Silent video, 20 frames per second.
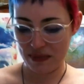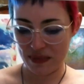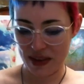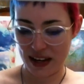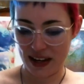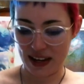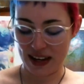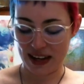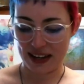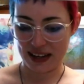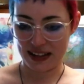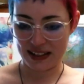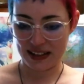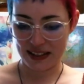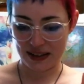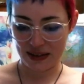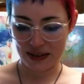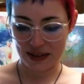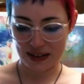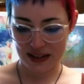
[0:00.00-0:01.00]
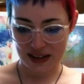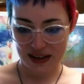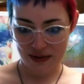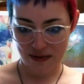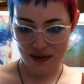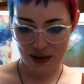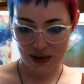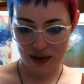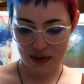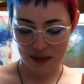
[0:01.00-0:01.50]
And also it was
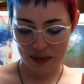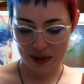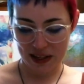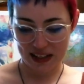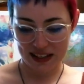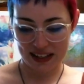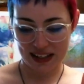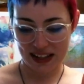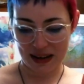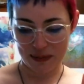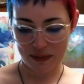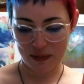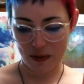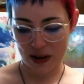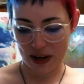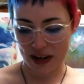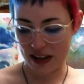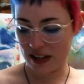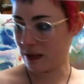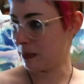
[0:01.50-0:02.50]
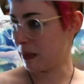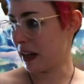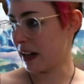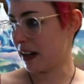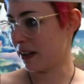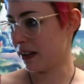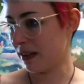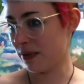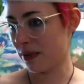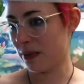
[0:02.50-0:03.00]
difficult because it kept wanting to splatter
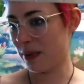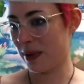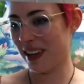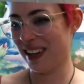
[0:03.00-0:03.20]
everywhere.